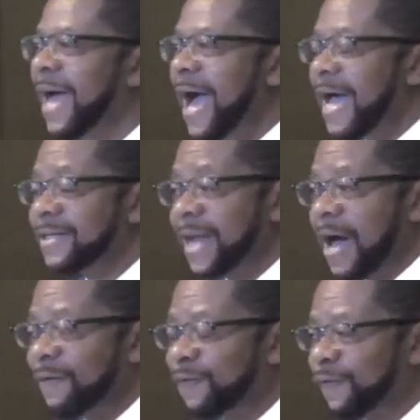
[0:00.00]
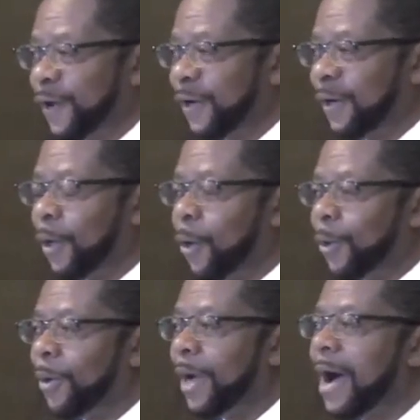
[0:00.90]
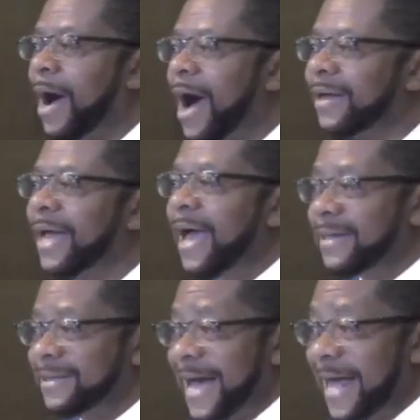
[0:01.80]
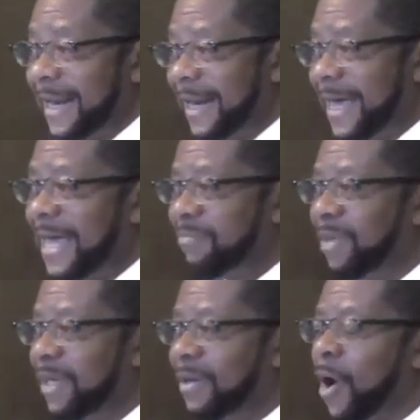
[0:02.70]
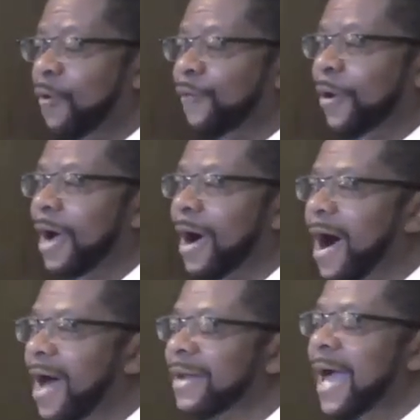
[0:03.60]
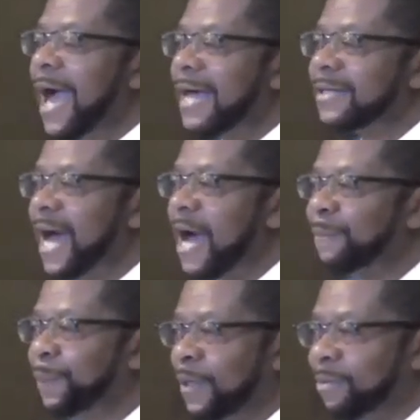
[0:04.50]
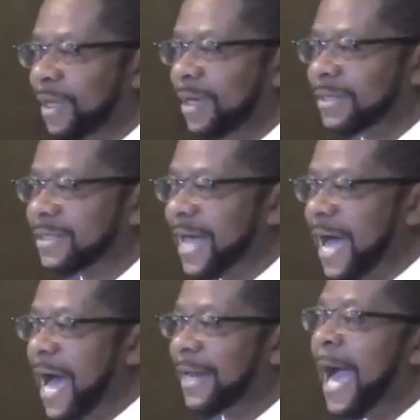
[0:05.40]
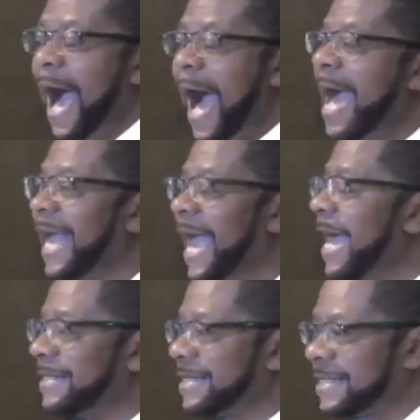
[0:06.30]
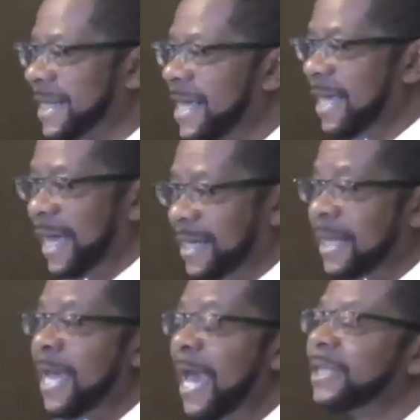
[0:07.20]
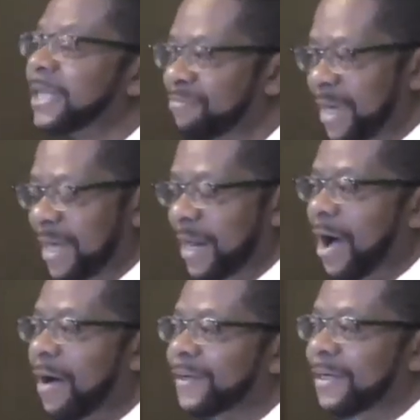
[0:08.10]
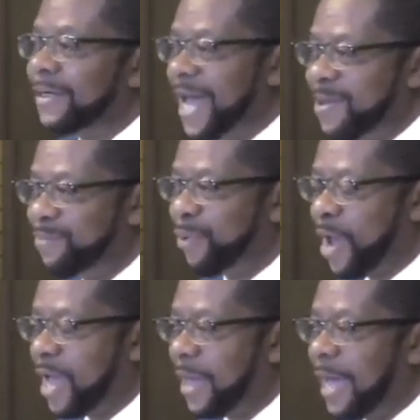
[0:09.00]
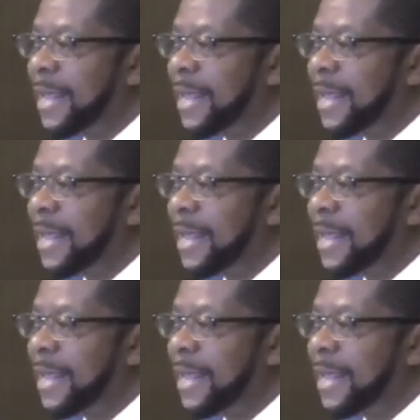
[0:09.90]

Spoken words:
has not furloughed or God has not laid me off or God has not put me aside. I can't see it at the minute of daybreak. And